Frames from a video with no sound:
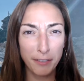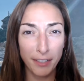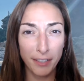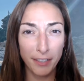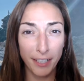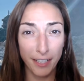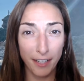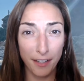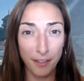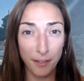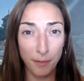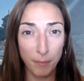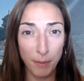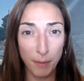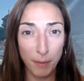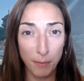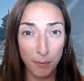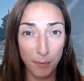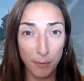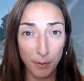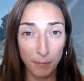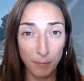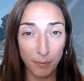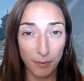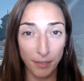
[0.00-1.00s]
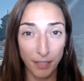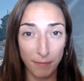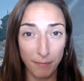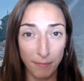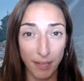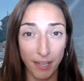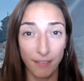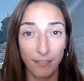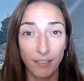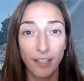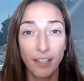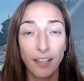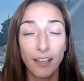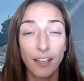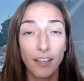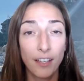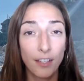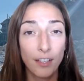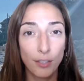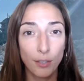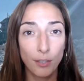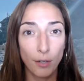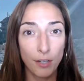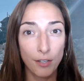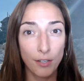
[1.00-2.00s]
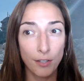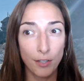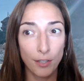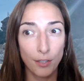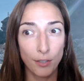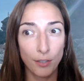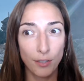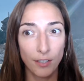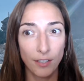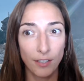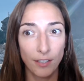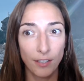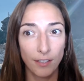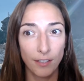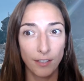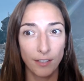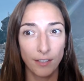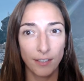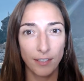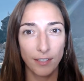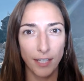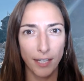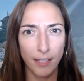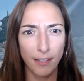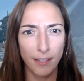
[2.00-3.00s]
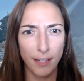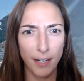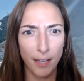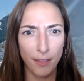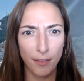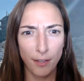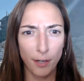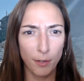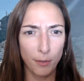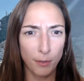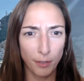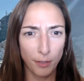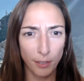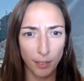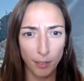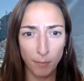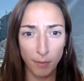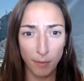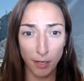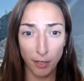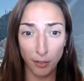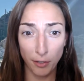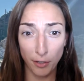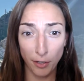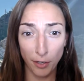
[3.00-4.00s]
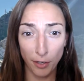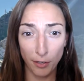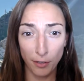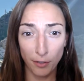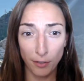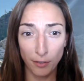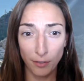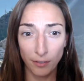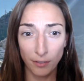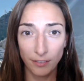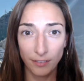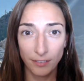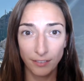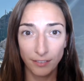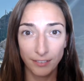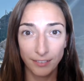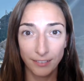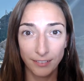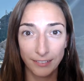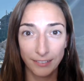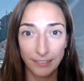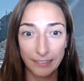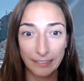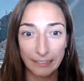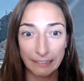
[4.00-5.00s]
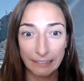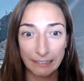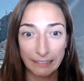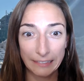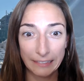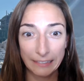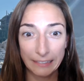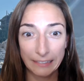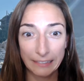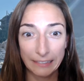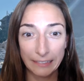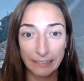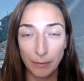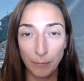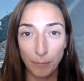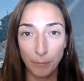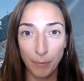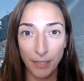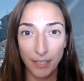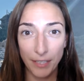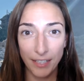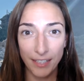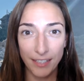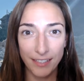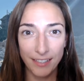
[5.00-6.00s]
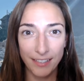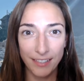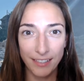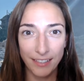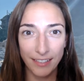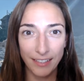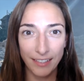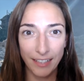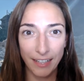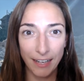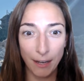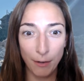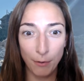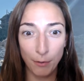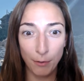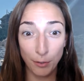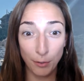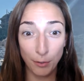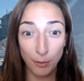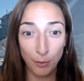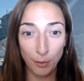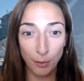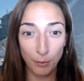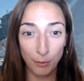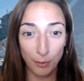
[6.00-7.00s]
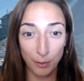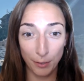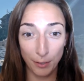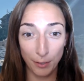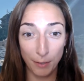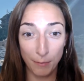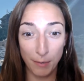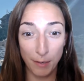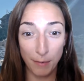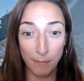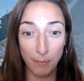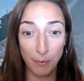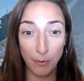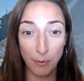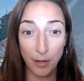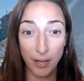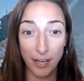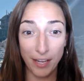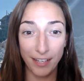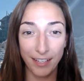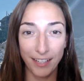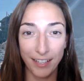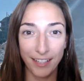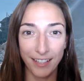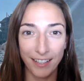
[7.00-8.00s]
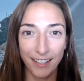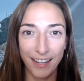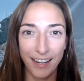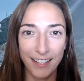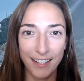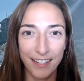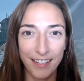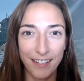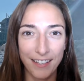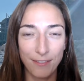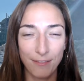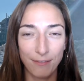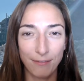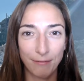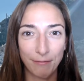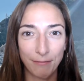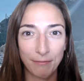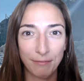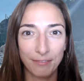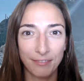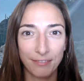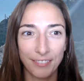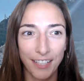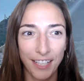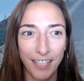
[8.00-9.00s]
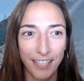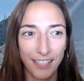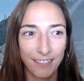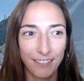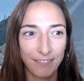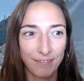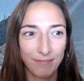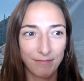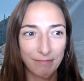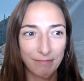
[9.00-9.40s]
feel like other people would believe me. So I just said that I thought it was going to be a girl, because I was told it was going to be a boy. And I didn't, like,